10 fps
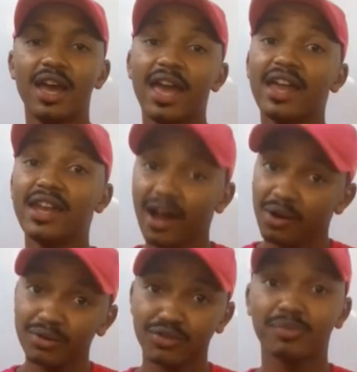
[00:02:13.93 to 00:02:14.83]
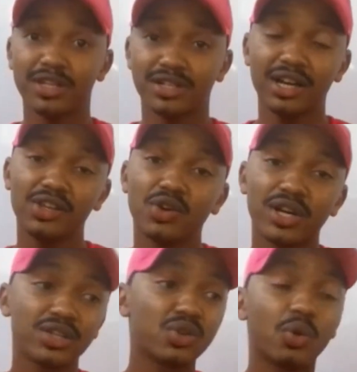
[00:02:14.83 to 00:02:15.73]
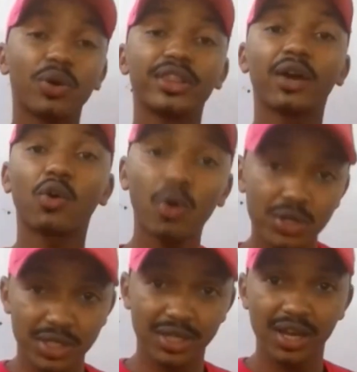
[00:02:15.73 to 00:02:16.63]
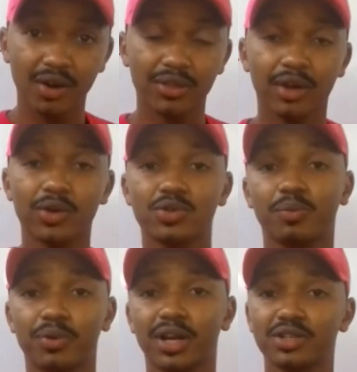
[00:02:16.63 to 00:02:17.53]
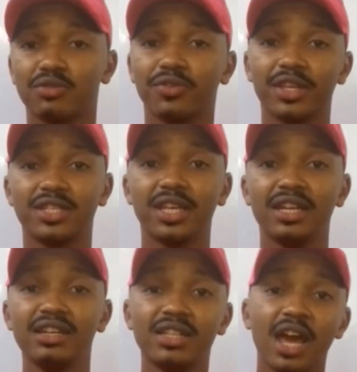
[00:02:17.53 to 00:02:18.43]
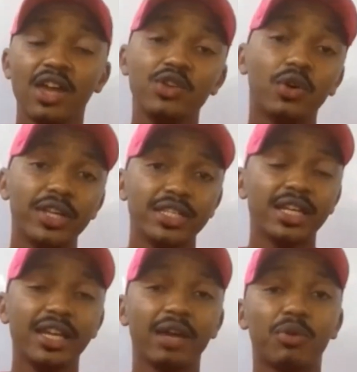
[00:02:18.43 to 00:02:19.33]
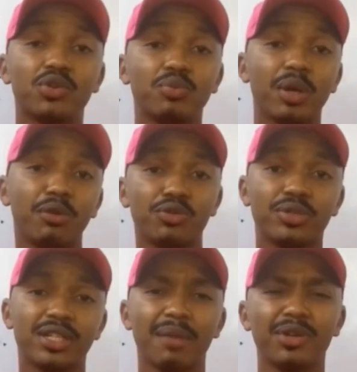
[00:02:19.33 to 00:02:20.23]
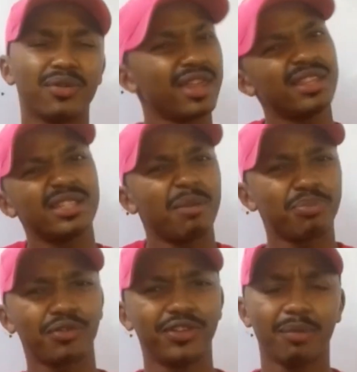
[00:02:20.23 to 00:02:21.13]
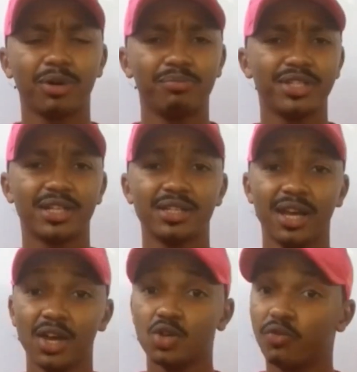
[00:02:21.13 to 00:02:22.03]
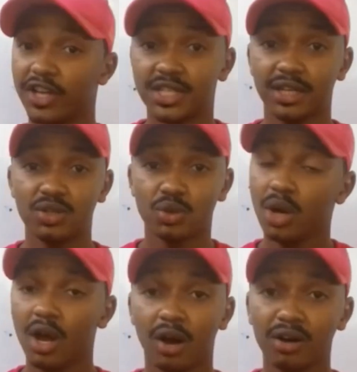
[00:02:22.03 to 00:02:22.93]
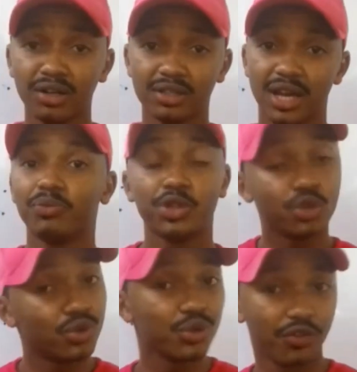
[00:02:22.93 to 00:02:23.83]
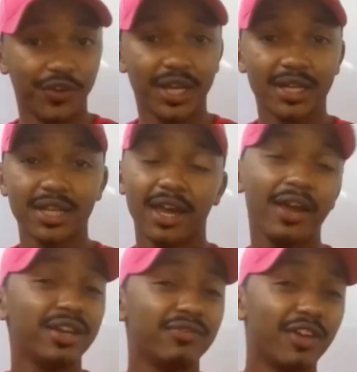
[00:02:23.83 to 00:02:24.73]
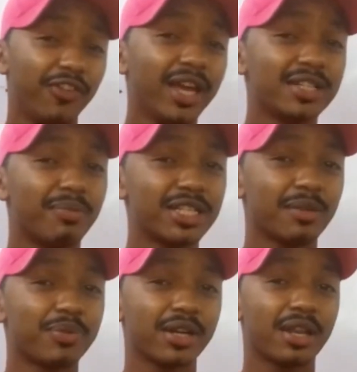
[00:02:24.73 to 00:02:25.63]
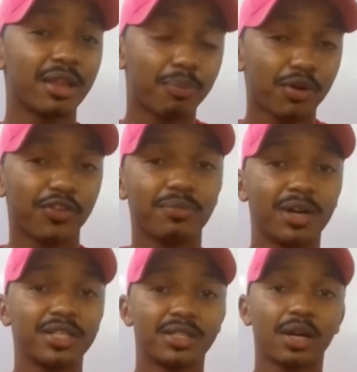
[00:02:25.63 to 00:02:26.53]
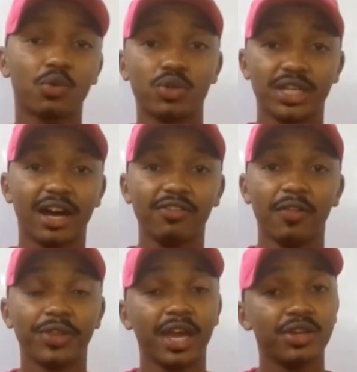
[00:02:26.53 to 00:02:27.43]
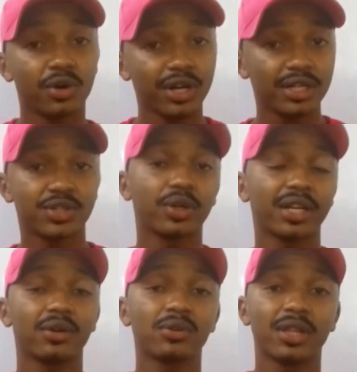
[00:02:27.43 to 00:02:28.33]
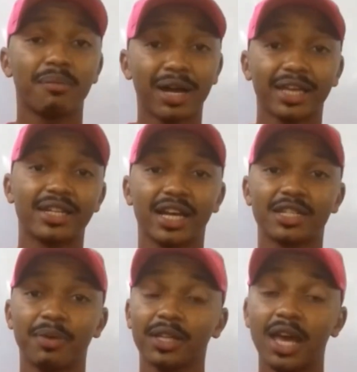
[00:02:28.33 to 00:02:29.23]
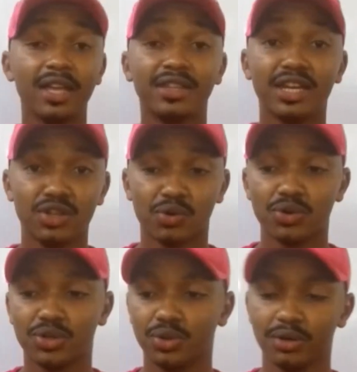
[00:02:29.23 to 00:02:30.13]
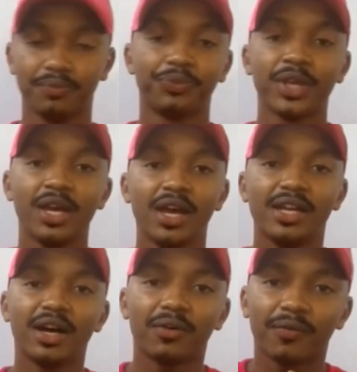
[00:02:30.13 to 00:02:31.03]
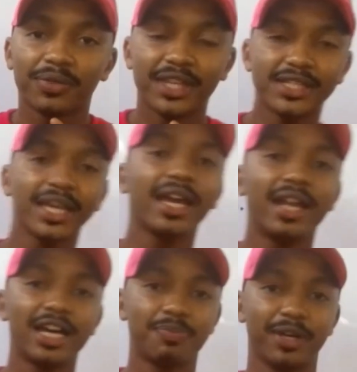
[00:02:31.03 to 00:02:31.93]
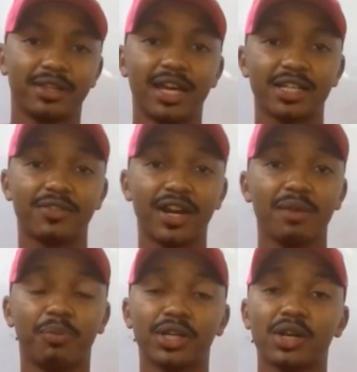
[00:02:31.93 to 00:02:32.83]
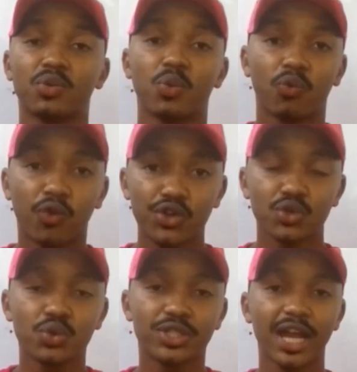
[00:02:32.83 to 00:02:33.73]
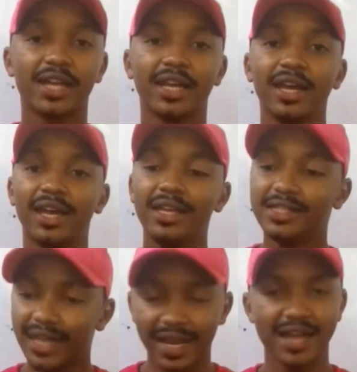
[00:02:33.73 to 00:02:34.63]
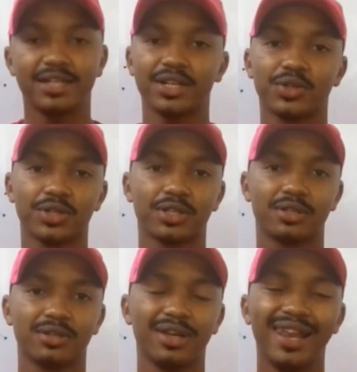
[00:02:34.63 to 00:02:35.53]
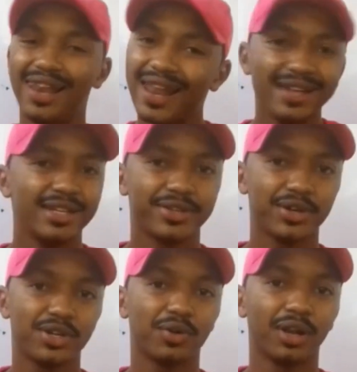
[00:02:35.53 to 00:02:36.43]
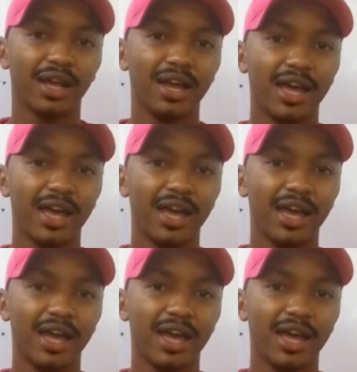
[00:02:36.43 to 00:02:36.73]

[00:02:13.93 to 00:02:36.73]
and now from the training you already know what the cost or the cost of production for the chicken is, you're easily able to determine whether this is a profitable business to venture into or not. You do your figures, and if the figures match up right and the profit margins are good enough, and you already sorted out on the marketing aspect, then you're good to go. Now, the second aspect that is very important for you to start is the land resource. Land is critical.